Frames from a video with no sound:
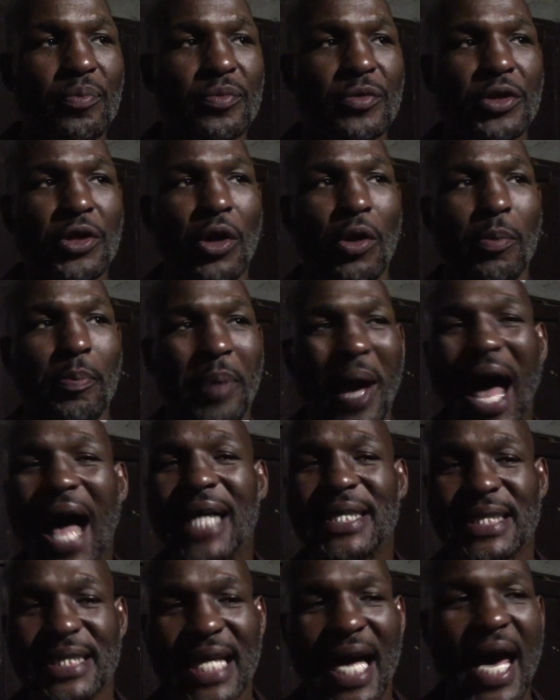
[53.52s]
you know,
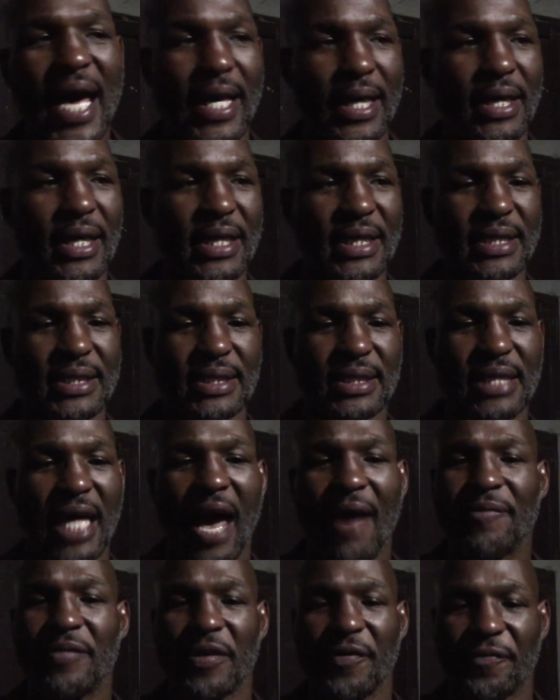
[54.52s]
past that is
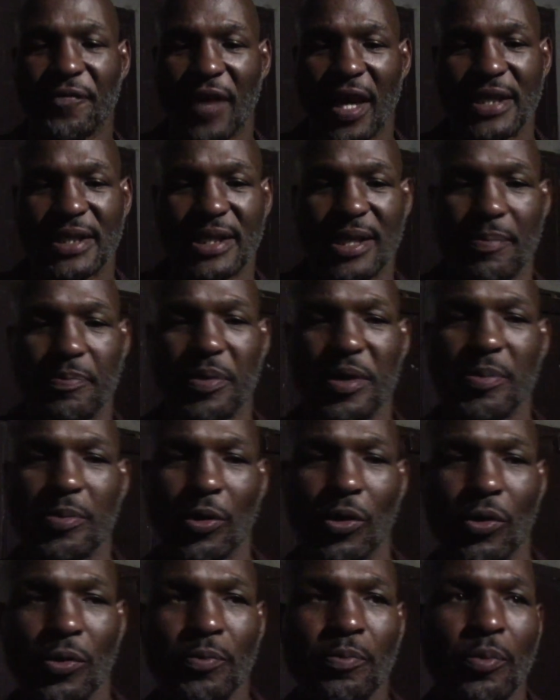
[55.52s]
having the fights that
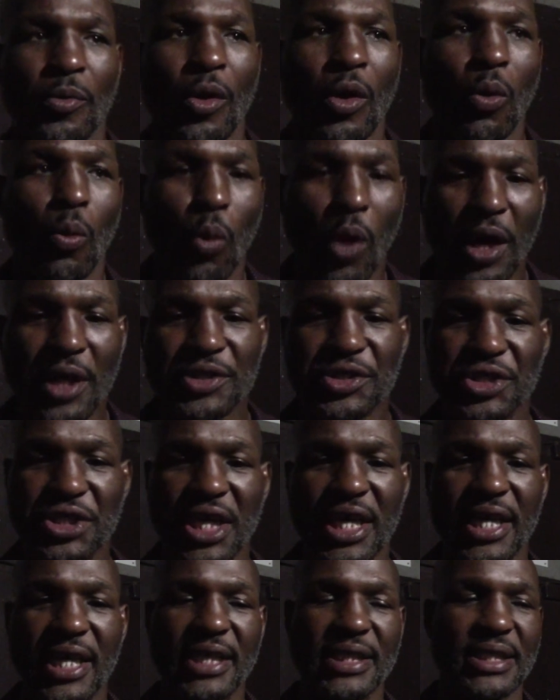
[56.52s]
people want to
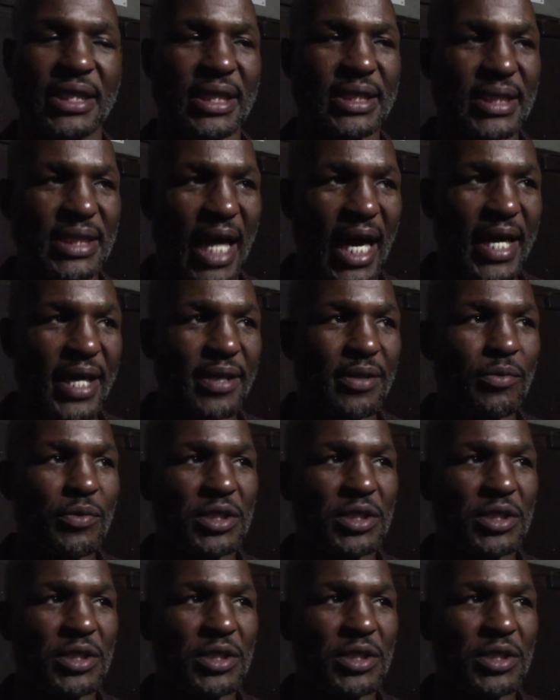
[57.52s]
see, and it's exciting.